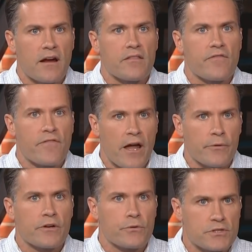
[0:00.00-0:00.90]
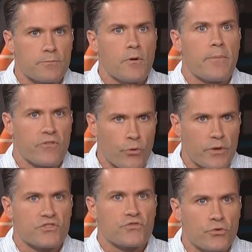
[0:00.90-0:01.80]
They are the fiery crucible, but through
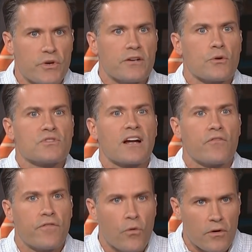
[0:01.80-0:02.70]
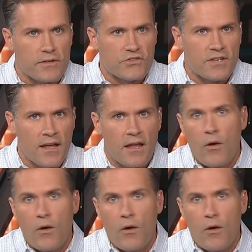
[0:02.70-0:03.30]
which true heroes are forged.